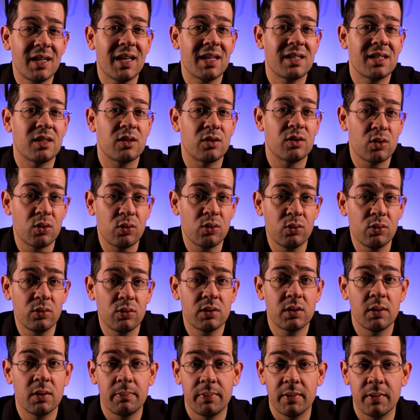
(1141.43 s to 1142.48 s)
as a tool
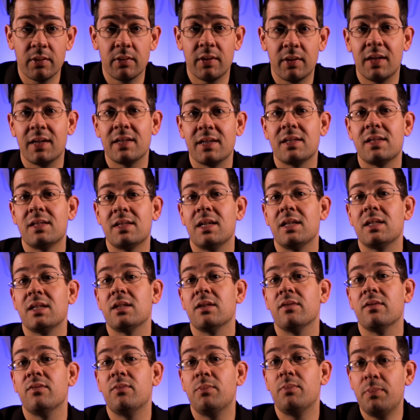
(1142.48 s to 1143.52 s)
to build a sense
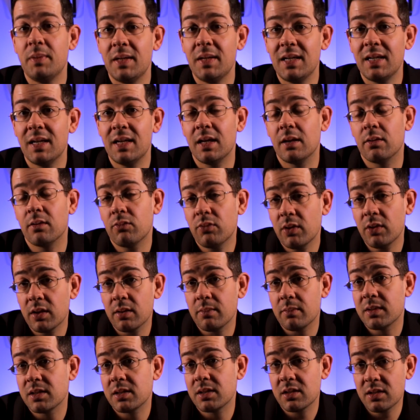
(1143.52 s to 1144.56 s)
of beat and
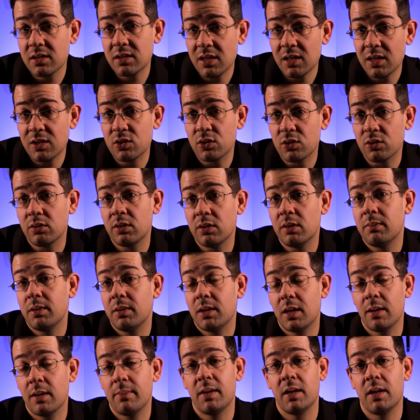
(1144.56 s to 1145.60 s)
rhythm is essential in
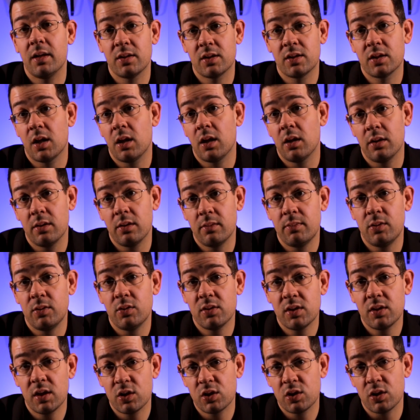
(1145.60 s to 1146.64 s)
becoming a solid
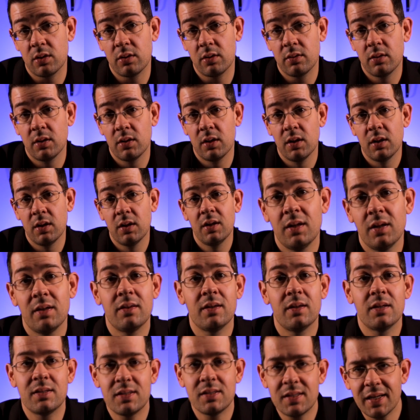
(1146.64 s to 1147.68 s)
musician.
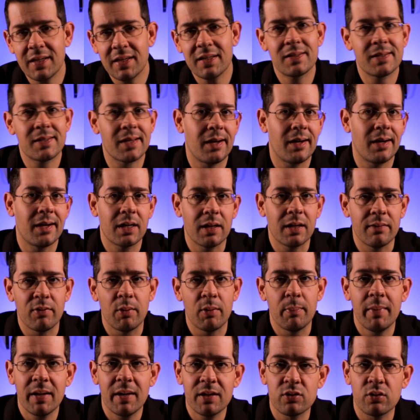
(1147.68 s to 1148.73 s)
The tick-tock of a
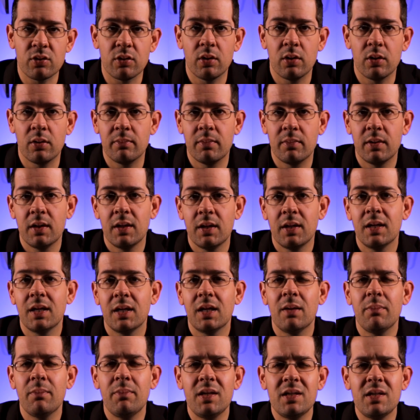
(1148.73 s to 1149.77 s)
metronome
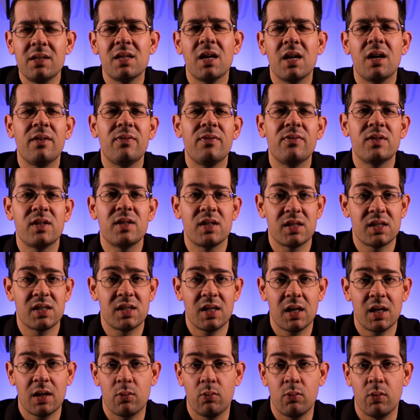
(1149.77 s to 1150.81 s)
can be tough to
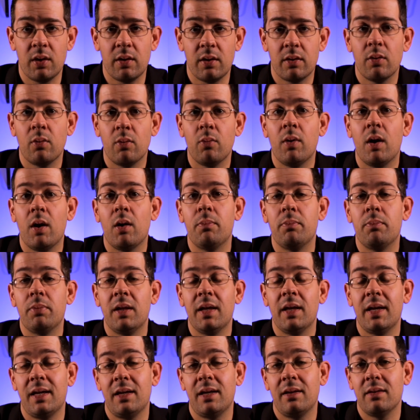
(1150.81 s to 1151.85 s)
stick with while
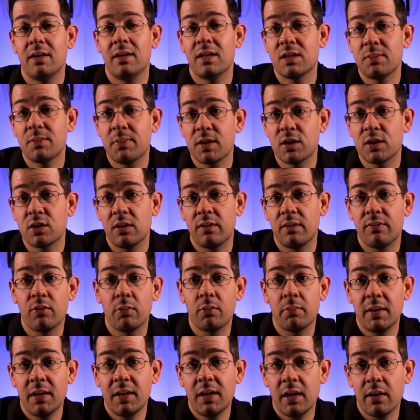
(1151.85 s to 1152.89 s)
playing, especially for
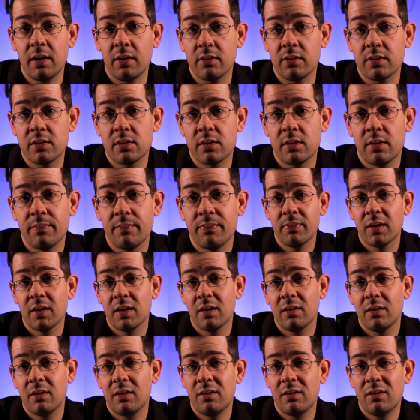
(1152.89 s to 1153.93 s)
beginners.
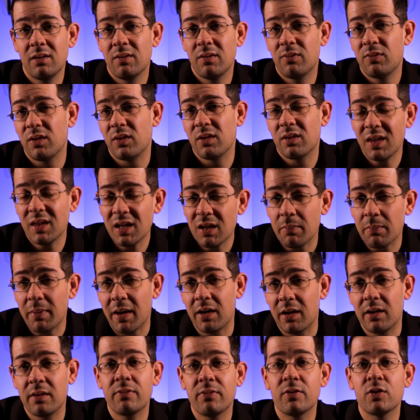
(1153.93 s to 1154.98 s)
And if you think
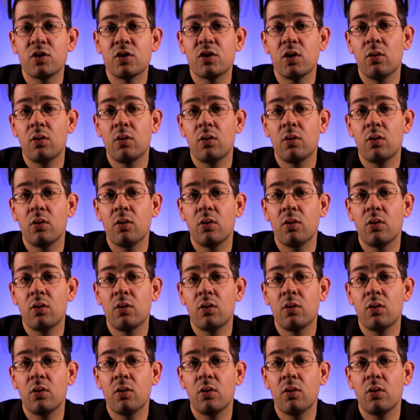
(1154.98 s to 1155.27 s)
about it, for so